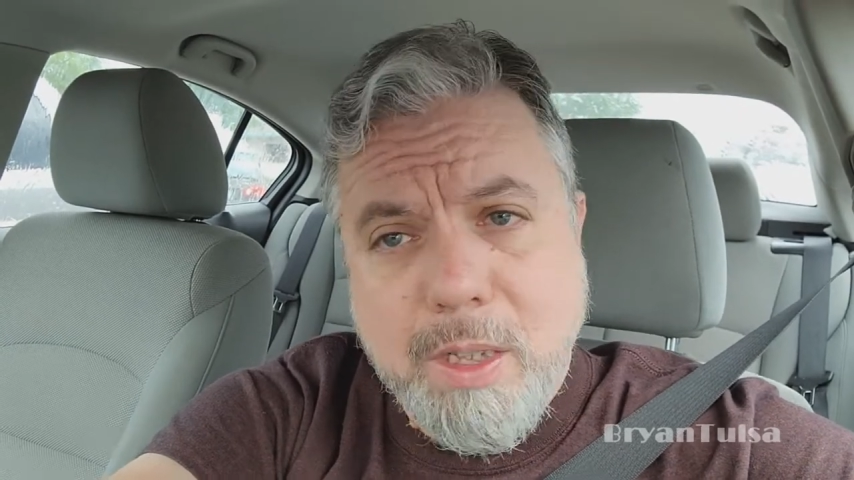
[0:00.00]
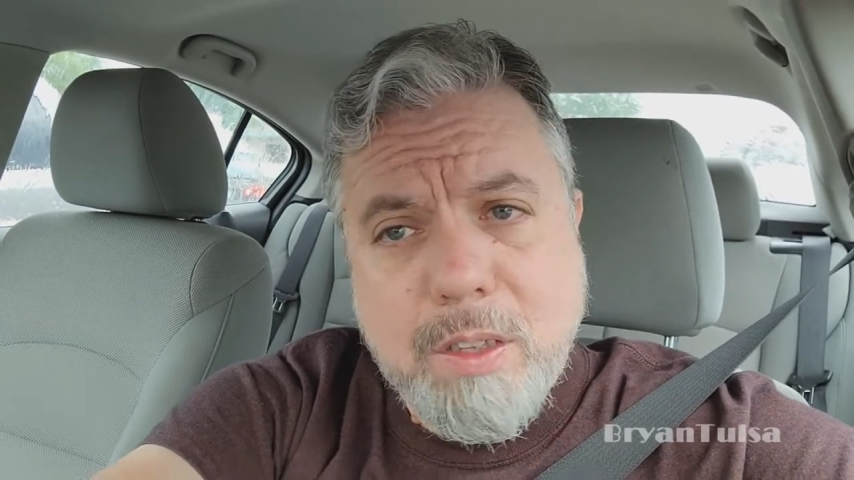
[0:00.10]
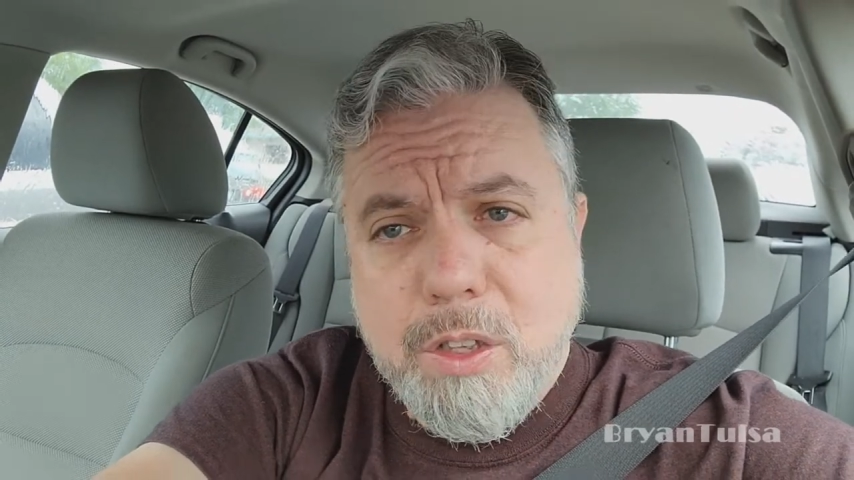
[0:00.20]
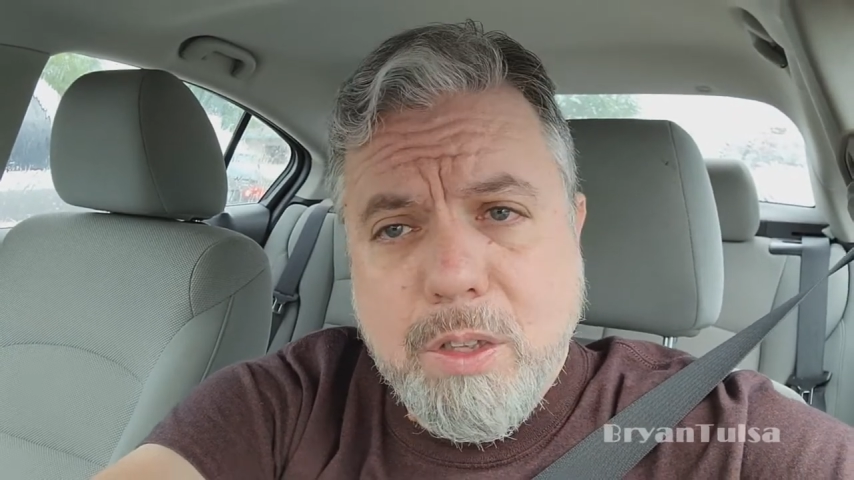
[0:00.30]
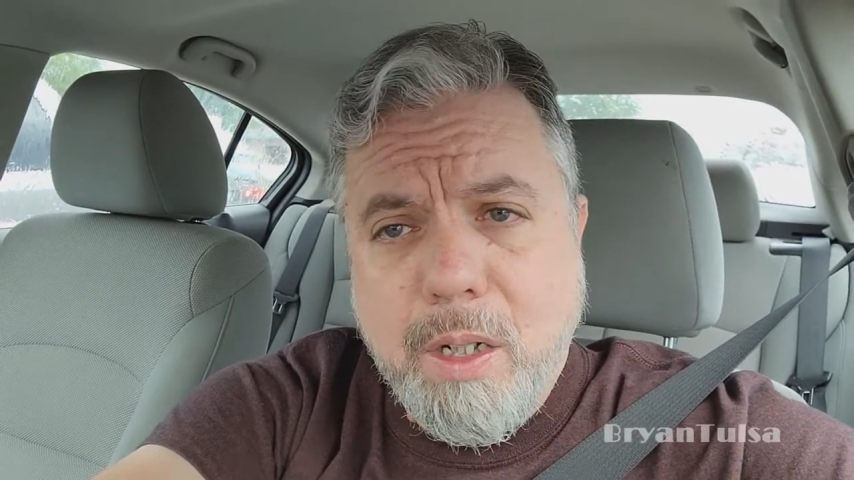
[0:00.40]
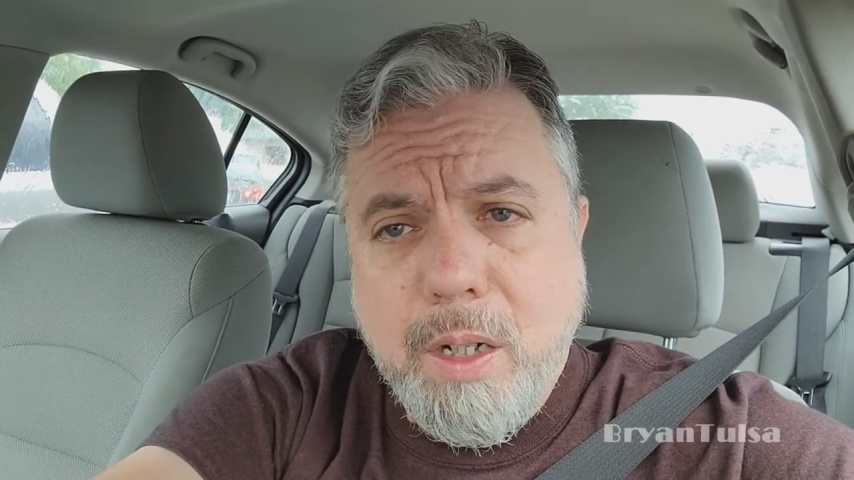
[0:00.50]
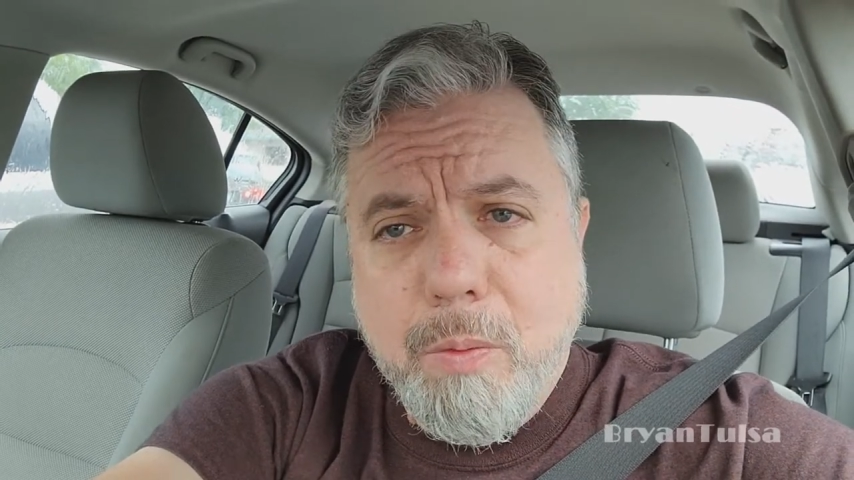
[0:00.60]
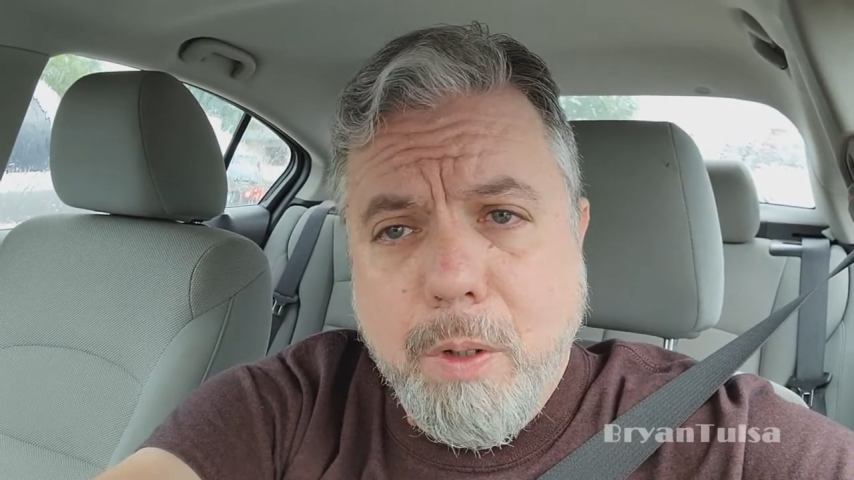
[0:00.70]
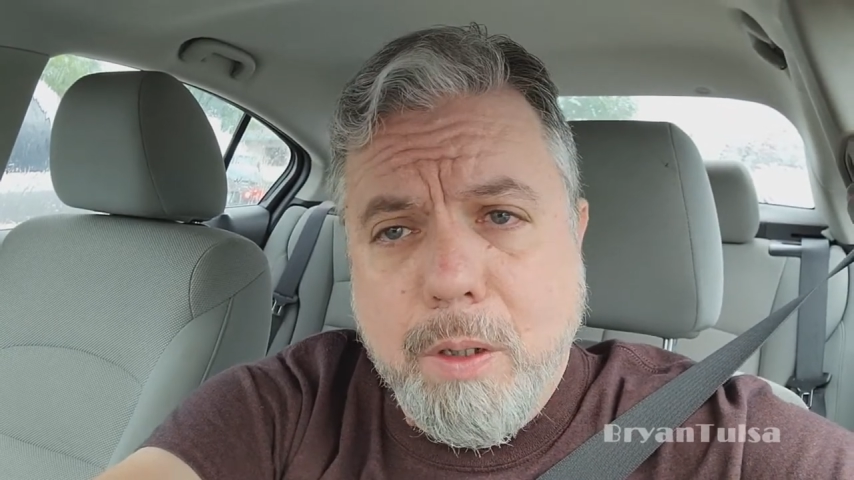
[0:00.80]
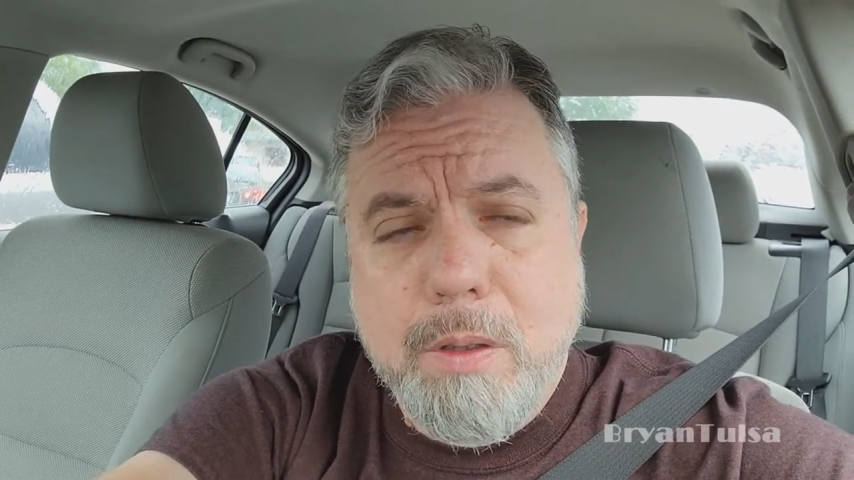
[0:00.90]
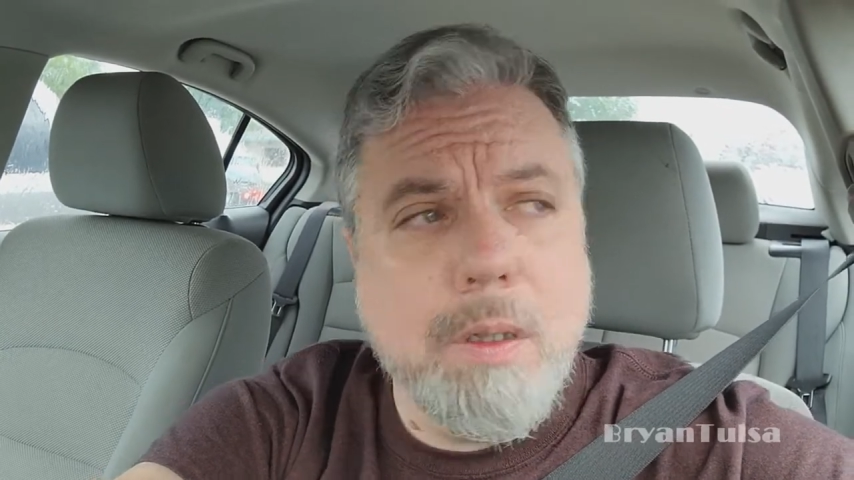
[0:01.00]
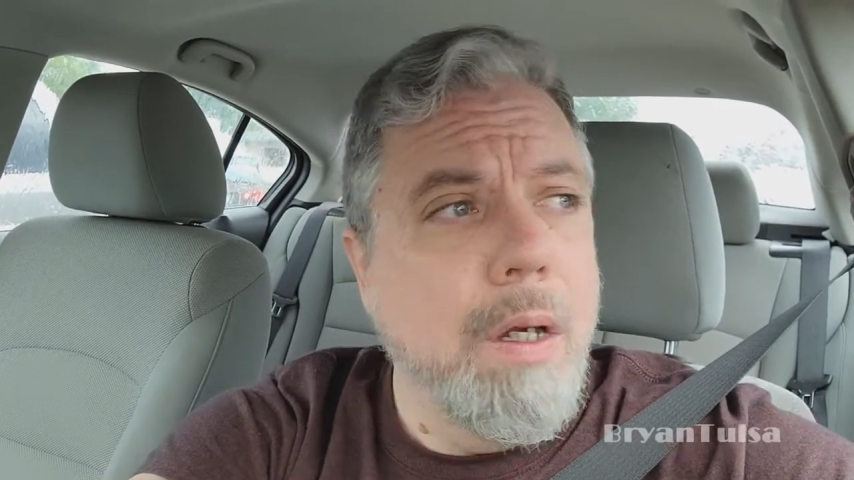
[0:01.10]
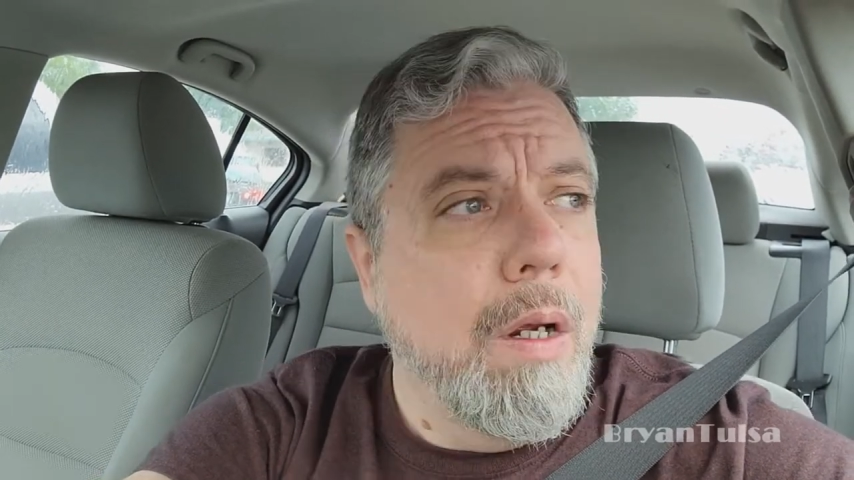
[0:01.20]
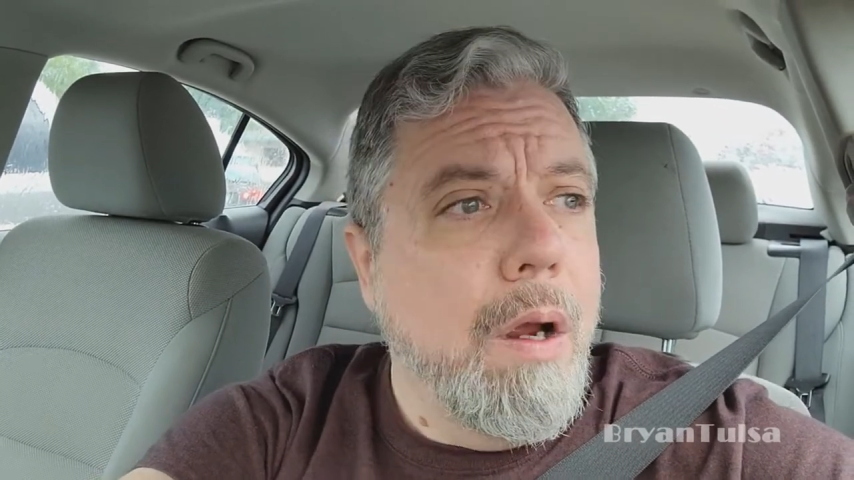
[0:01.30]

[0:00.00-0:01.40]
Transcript: That's just how that works.